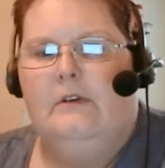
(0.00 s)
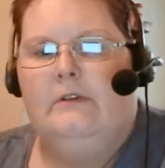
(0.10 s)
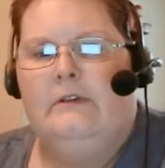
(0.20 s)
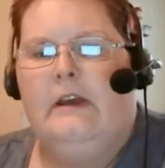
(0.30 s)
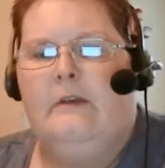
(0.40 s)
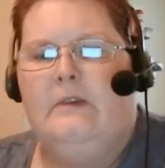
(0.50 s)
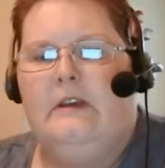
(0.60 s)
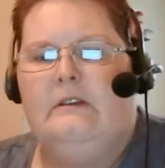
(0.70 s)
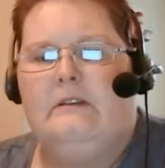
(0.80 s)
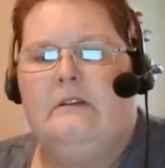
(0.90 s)
Sam
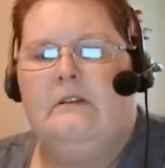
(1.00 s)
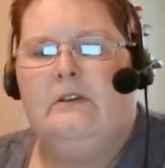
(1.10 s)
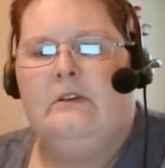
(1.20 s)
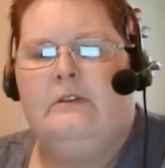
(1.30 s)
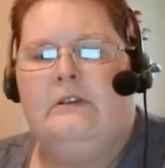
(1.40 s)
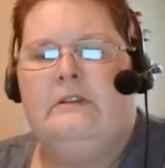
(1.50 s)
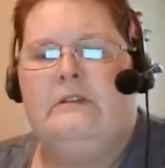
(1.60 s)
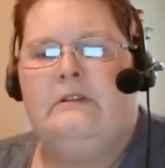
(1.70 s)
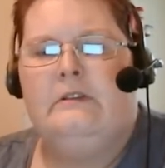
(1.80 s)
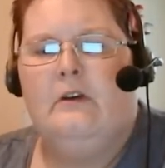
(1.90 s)
needs to learn to
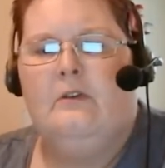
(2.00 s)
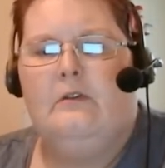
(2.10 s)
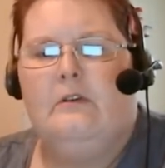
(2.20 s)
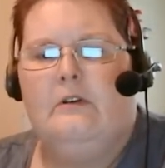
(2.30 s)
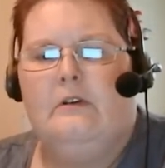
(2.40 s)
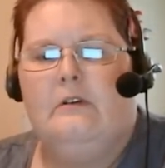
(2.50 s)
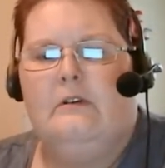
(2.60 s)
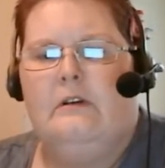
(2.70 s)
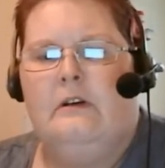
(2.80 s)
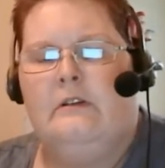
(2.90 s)
soak
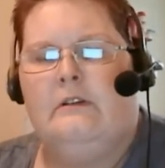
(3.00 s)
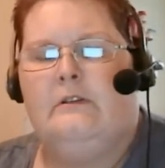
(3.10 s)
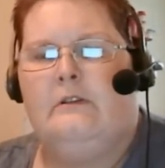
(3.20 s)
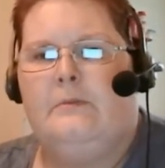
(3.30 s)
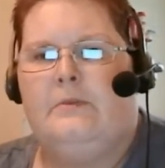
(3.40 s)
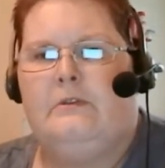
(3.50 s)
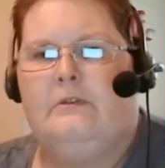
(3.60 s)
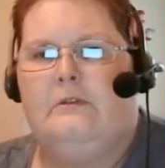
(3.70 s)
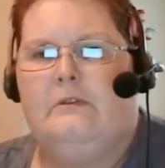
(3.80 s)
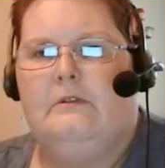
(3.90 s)
in the
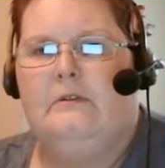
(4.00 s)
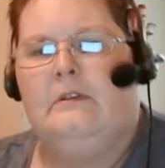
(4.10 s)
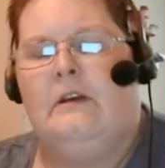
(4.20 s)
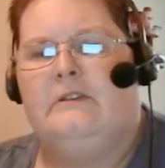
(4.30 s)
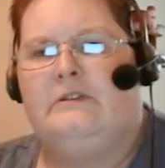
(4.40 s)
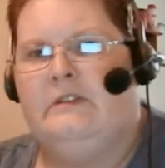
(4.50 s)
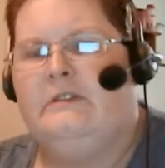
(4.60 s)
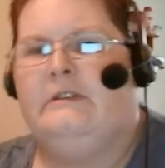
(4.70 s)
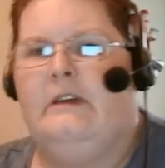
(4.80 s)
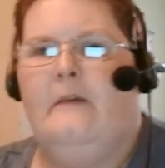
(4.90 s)
scriptures, not
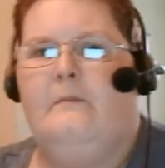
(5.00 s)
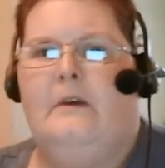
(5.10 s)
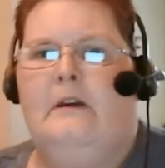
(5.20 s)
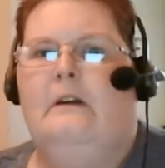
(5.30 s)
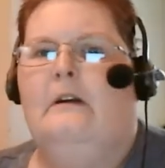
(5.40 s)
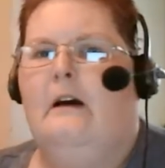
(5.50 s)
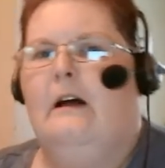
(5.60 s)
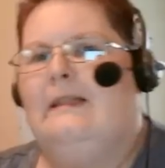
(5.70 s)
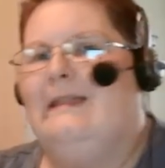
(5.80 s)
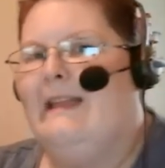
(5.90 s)
just Sam.
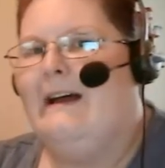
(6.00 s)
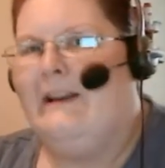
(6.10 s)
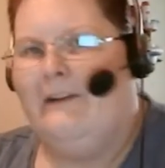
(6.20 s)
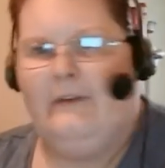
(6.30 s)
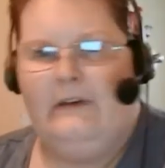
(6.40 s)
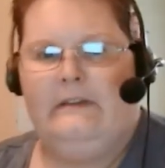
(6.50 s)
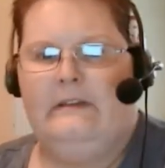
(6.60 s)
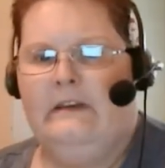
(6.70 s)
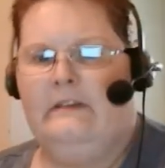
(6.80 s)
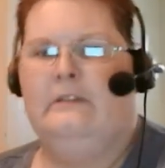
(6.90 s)
A lot of us
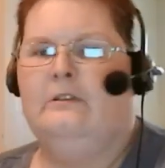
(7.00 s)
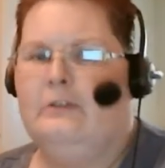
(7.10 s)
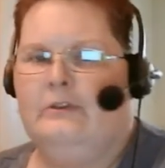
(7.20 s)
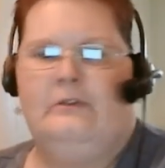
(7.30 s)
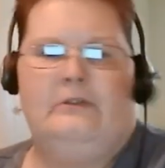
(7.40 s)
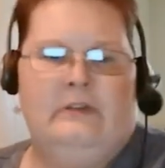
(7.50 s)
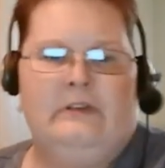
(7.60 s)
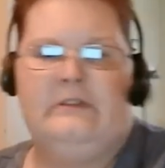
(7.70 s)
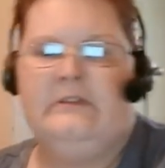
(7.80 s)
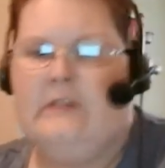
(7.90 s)
need to learn to
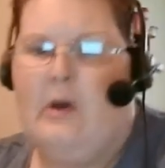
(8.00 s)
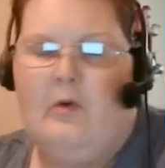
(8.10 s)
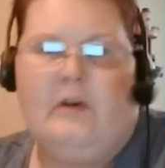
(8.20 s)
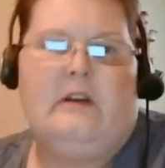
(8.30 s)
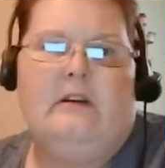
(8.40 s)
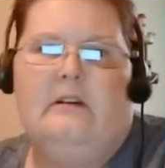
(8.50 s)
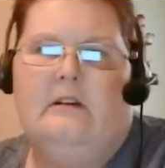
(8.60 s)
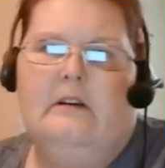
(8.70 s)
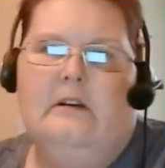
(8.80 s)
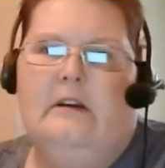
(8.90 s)
soak
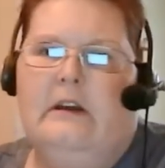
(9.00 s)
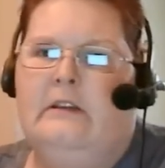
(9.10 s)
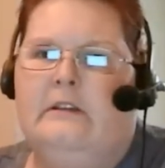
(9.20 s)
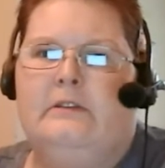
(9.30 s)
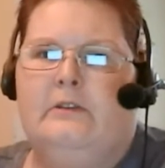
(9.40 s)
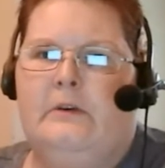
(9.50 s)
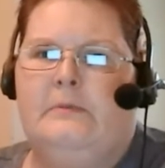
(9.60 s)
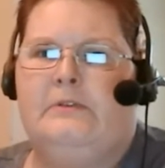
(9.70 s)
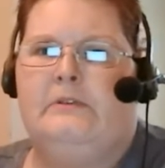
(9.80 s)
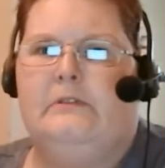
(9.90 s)
in the
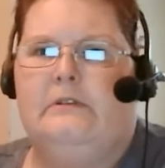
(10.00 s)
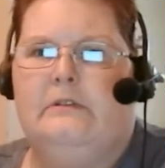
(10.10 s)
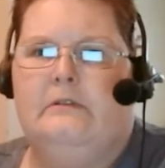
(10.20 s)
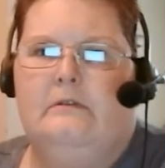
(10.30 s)
scriptures.